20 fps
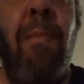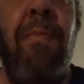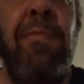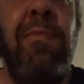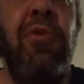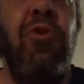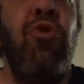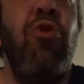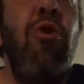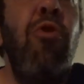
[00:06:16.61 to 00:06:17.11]

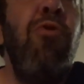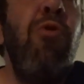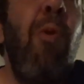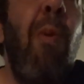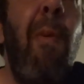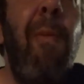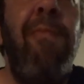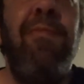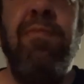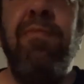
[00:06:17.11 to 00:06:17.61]
It's just,
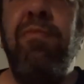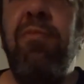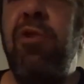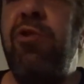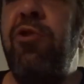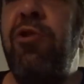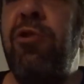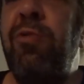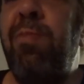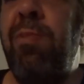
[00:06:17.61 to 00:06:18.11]
it's
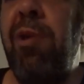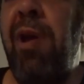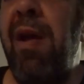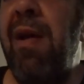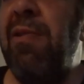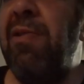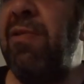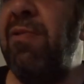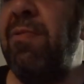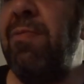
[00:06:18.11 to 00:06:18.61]
just
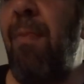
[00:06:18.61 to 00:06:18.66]
bland.